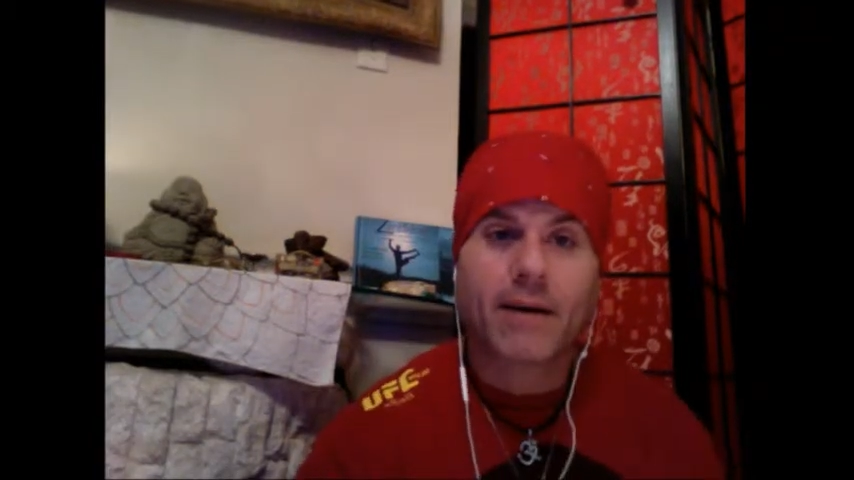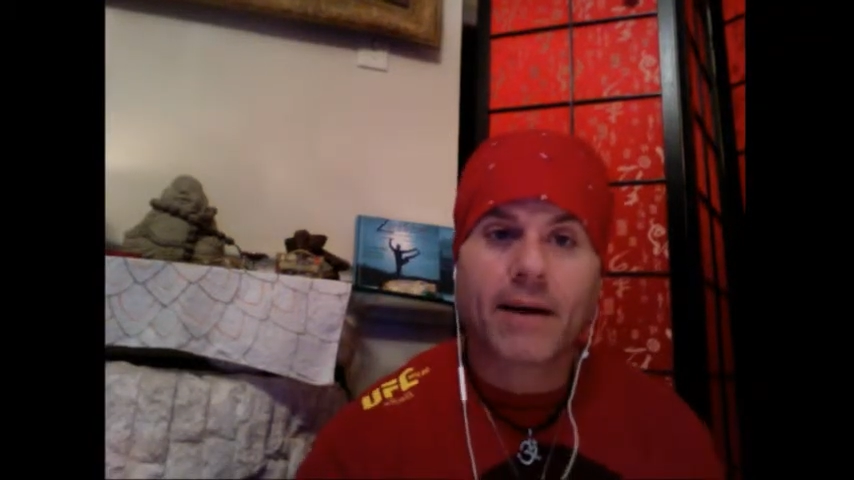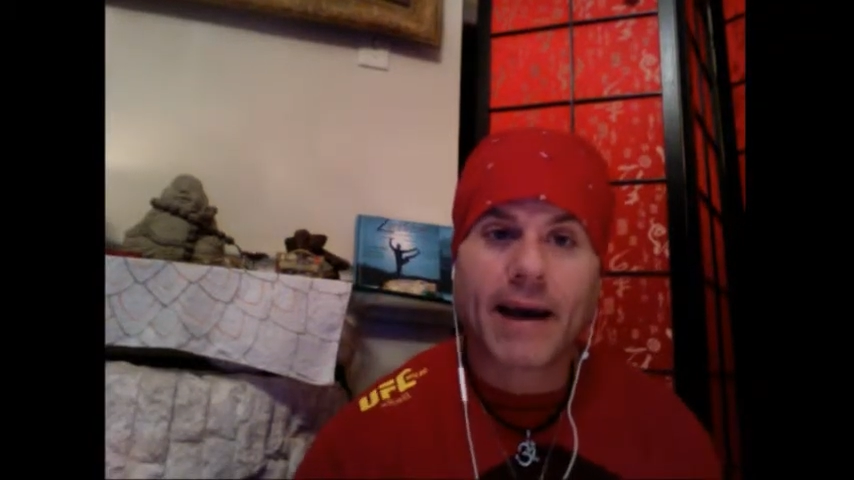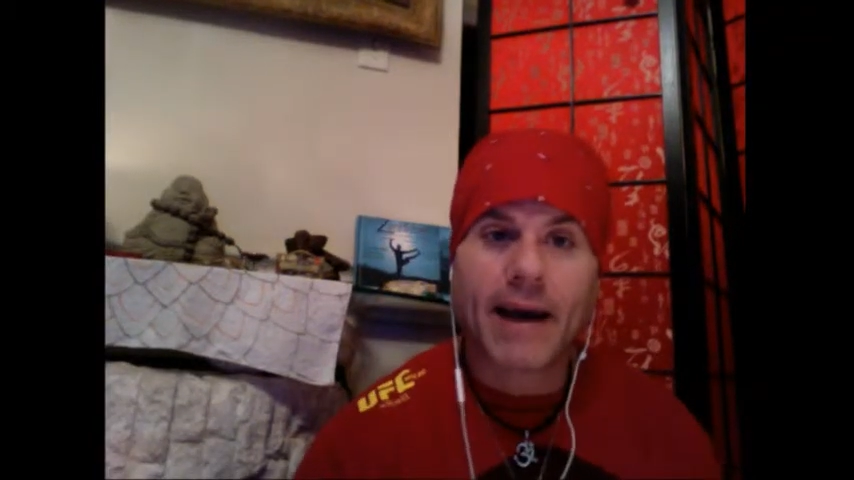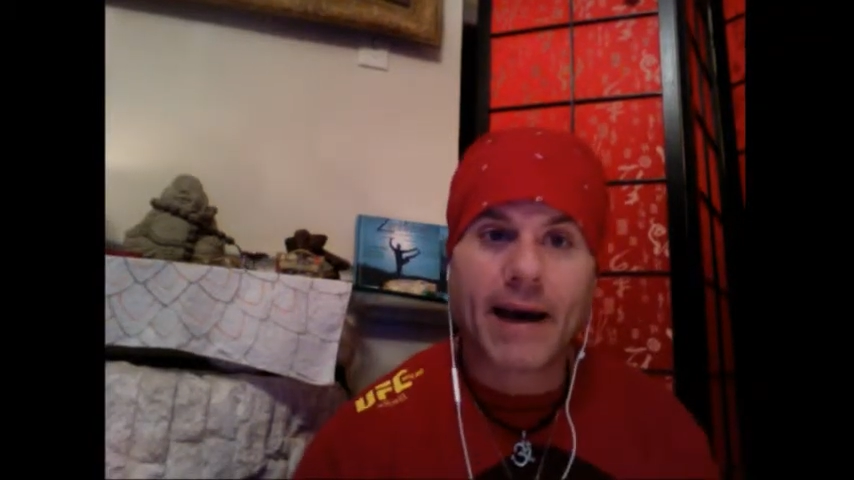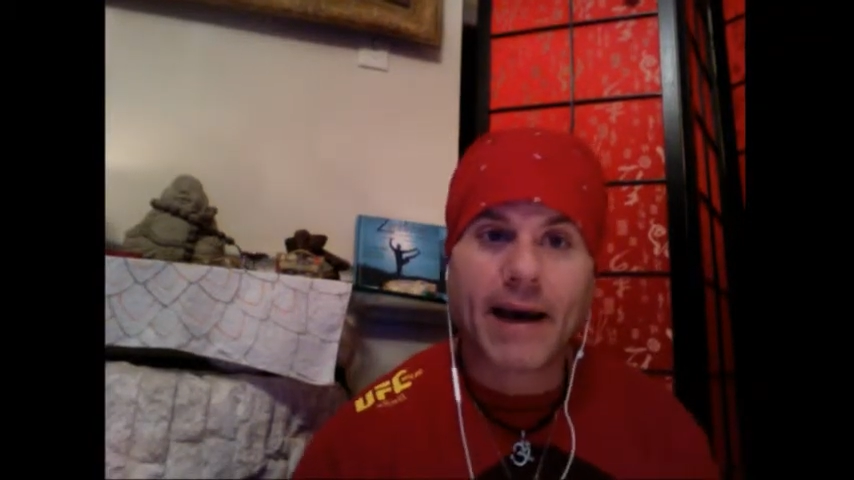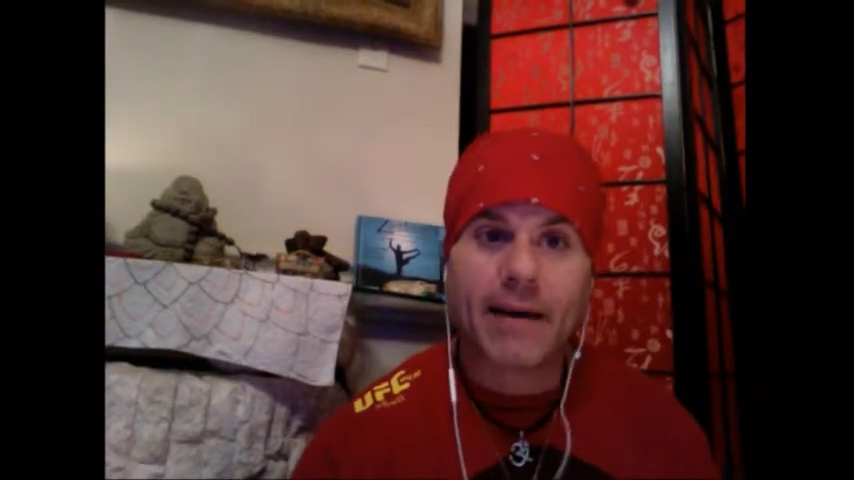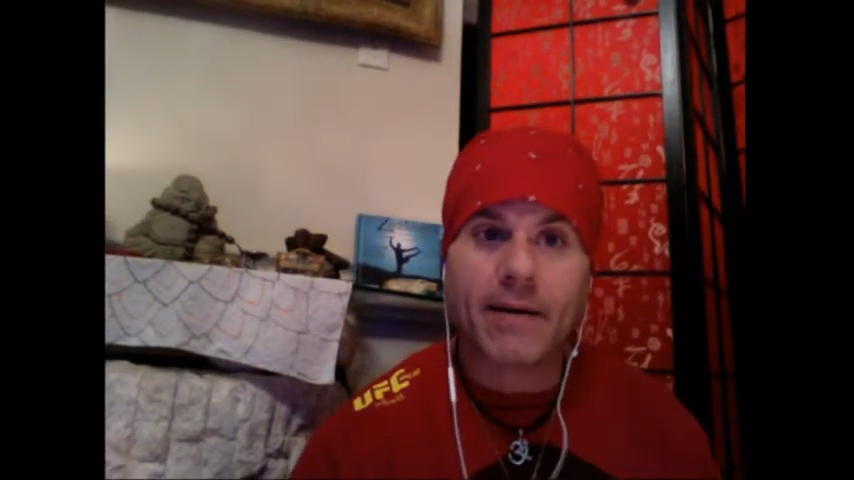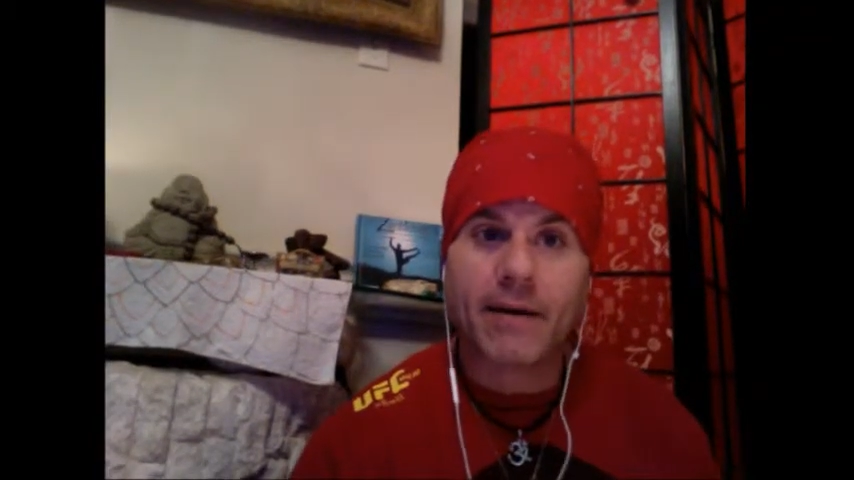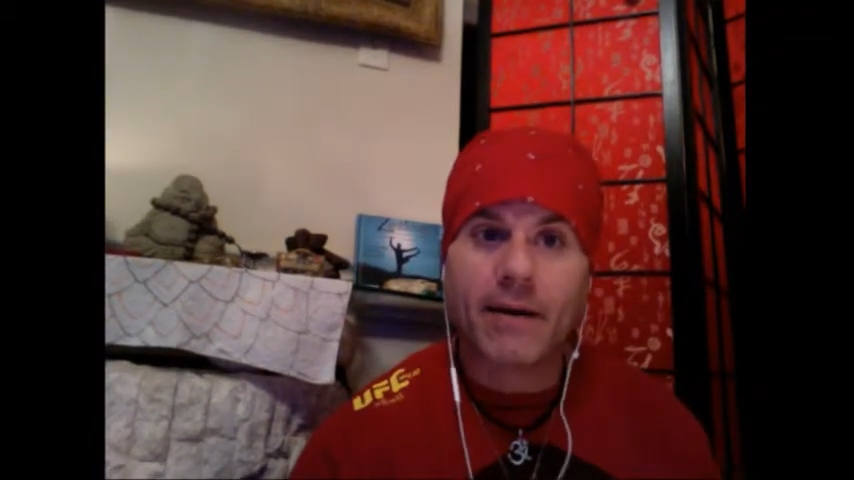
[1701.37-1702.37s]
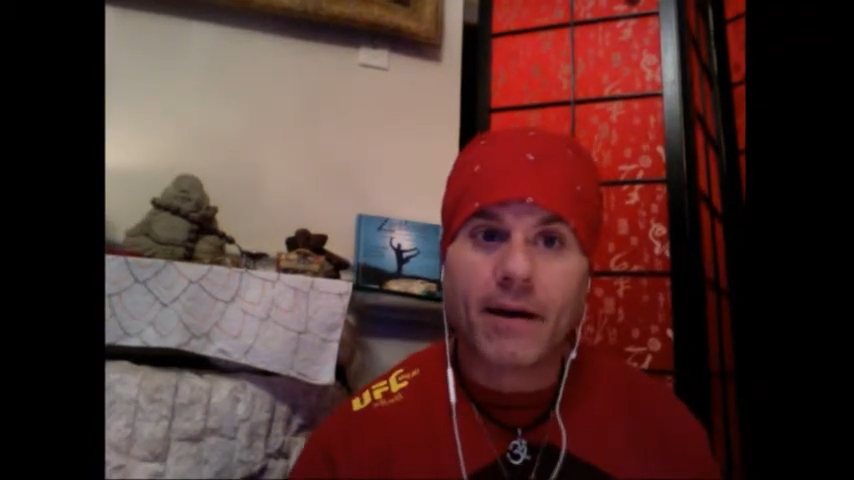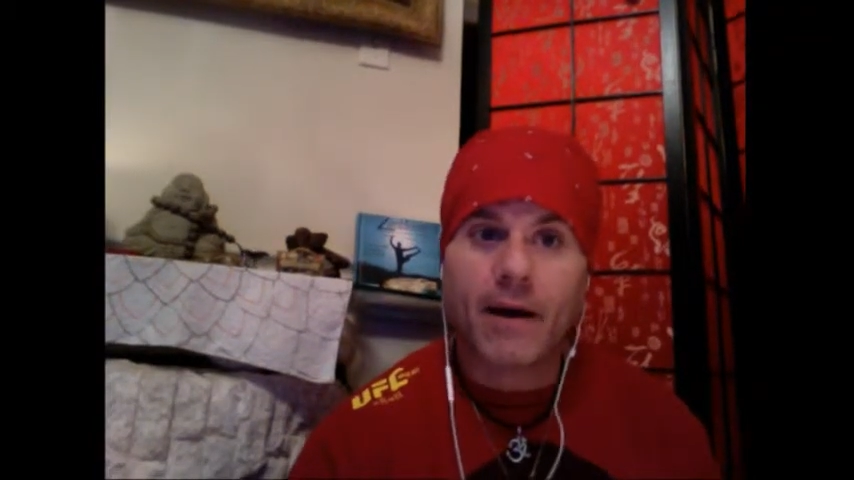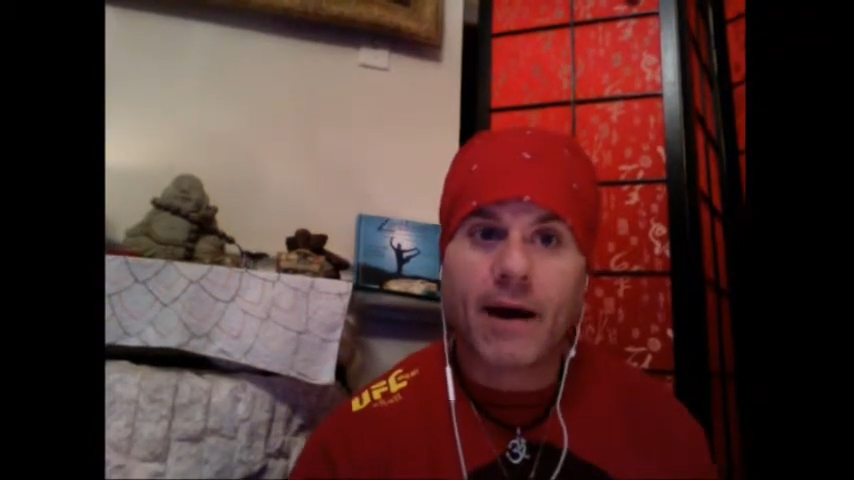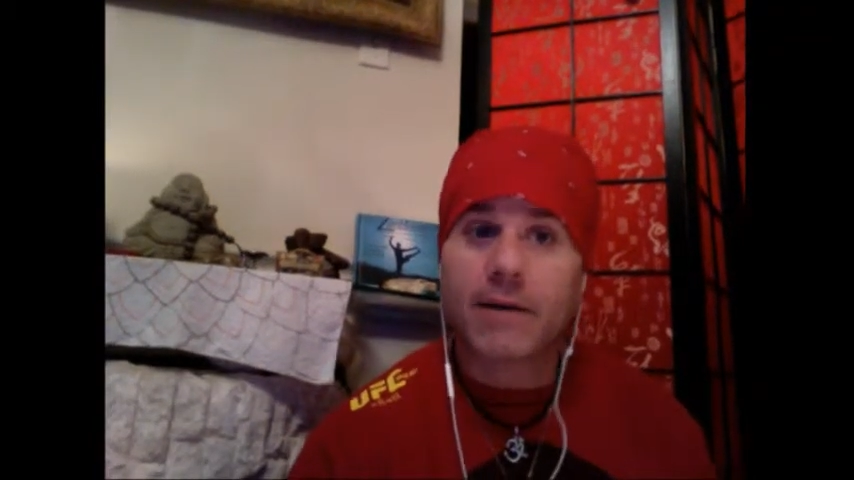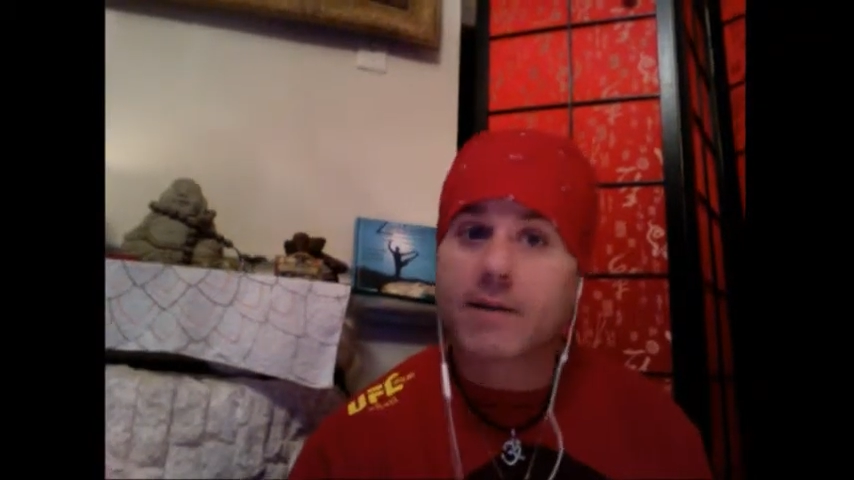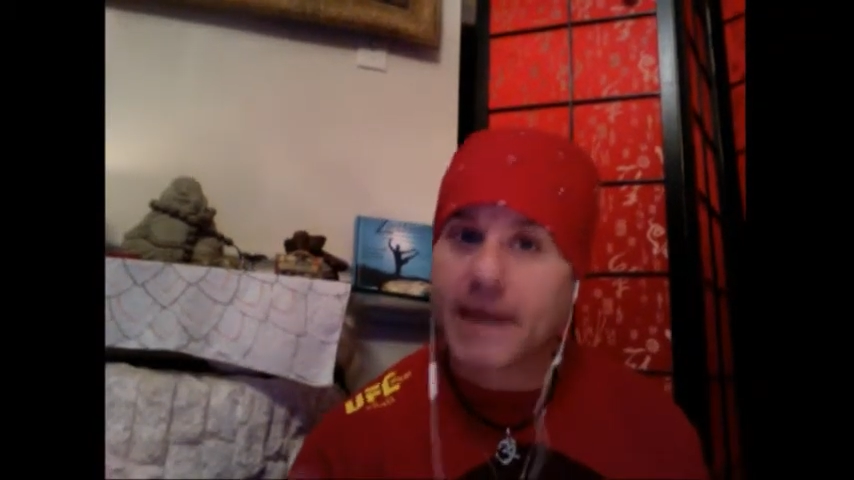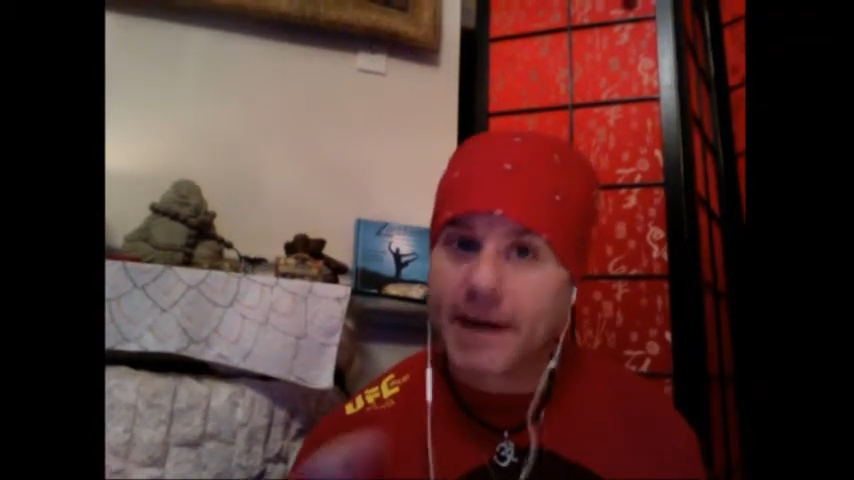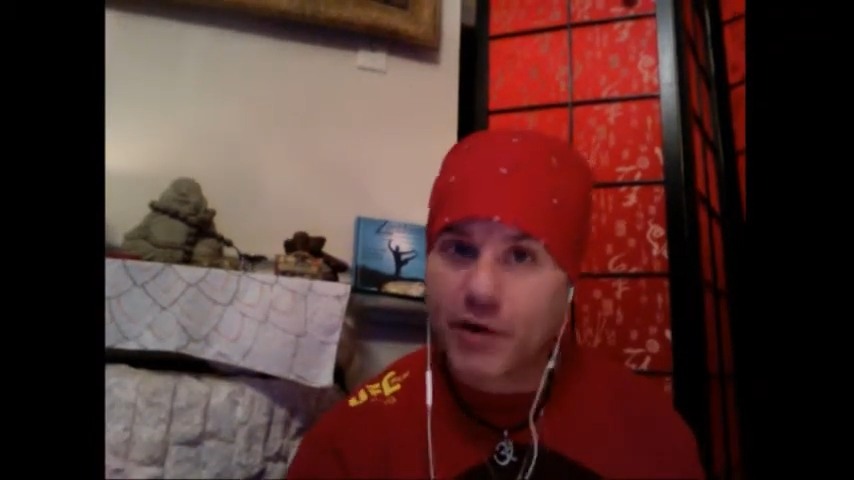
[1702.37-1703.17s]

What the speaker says: And send